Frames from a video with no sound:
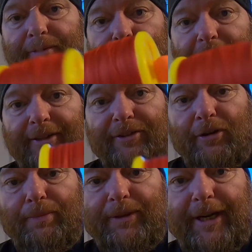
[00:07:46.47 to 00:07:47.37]
the last
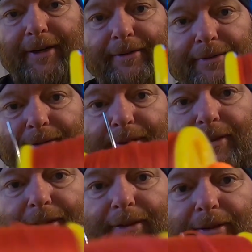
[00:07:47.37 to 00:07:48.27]
couple there.
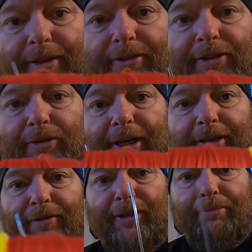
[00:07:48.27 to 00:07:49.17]
These two
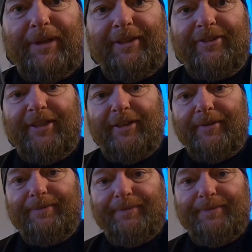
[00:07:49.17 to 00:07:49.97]
here where the beads sit.